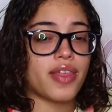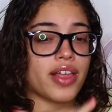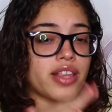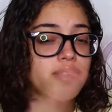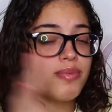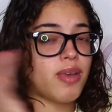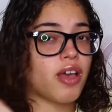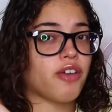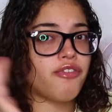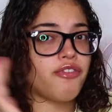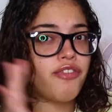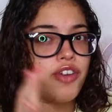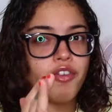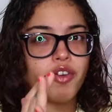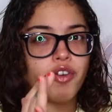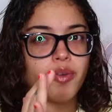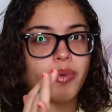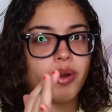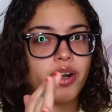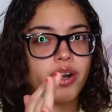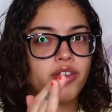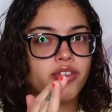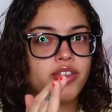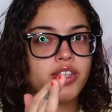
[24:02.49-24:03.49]
That's my favorite
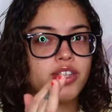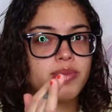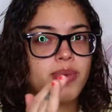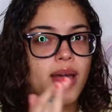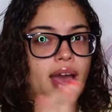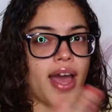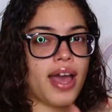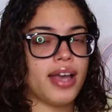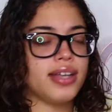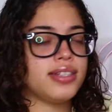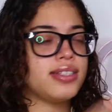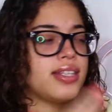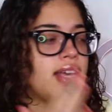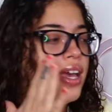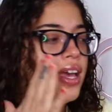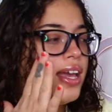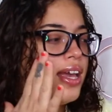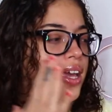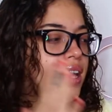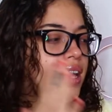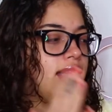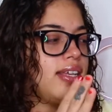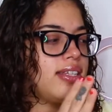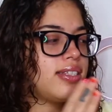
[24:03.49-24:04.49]
part of these bags,
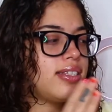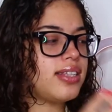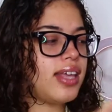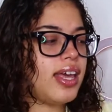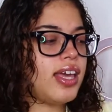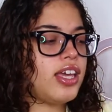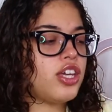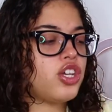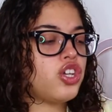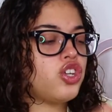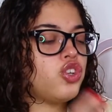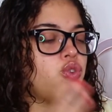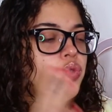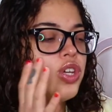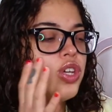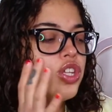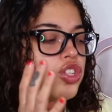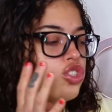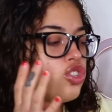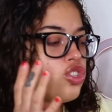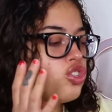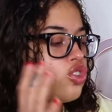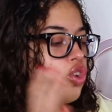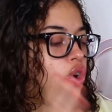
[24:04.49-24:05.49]
is like you
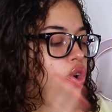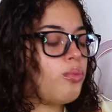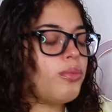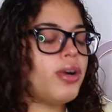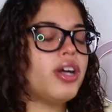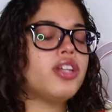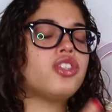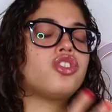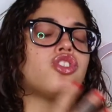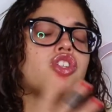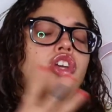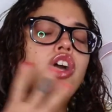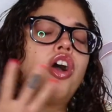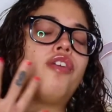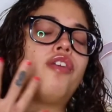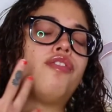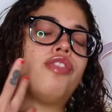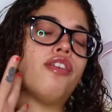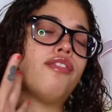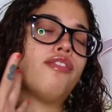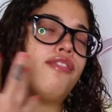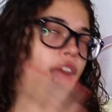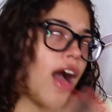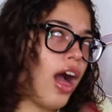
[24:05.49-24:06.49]
get so much of
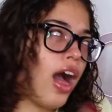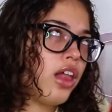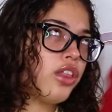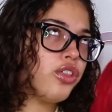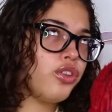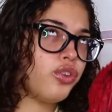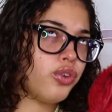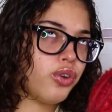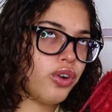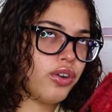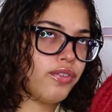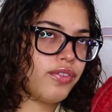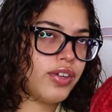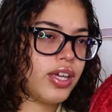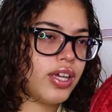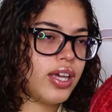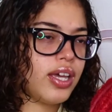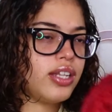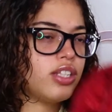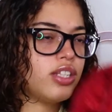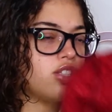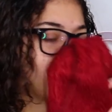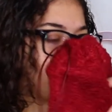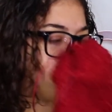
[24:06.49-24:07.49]
the value of it,
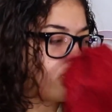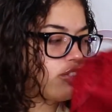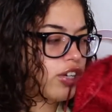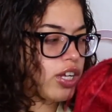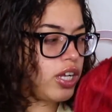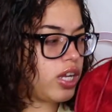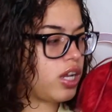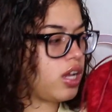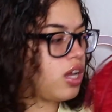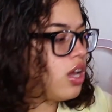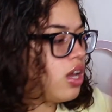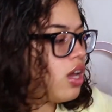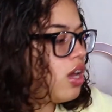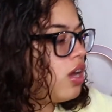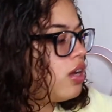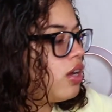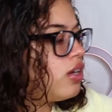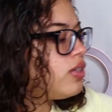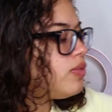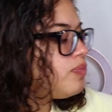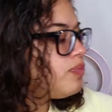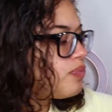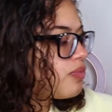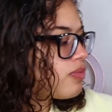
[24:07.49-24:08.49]
and it's great.
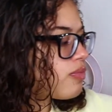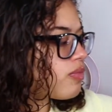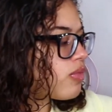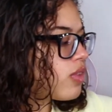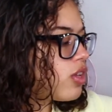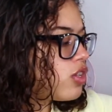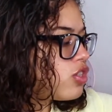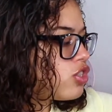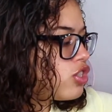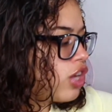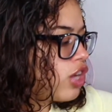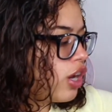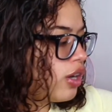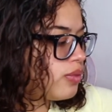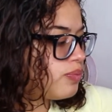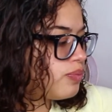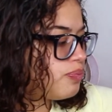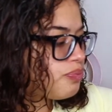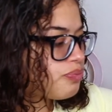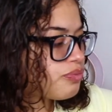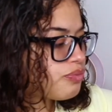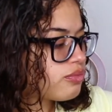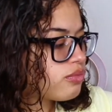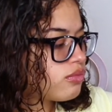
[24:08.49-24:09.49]
So
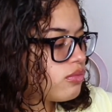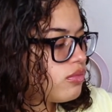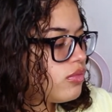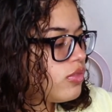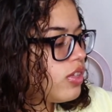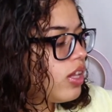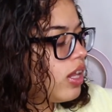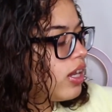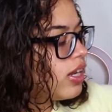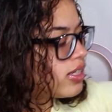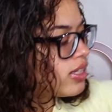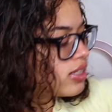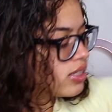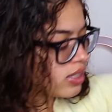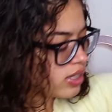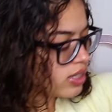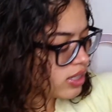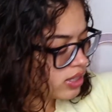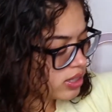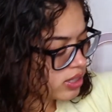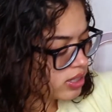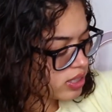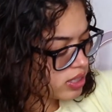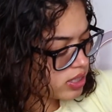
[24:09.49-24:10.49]
let's look
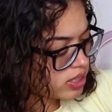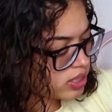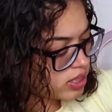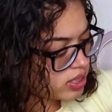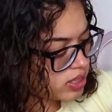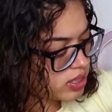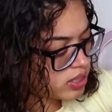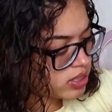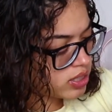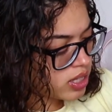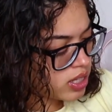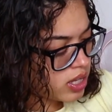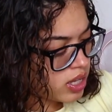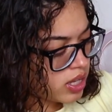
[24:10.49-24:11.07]
at this.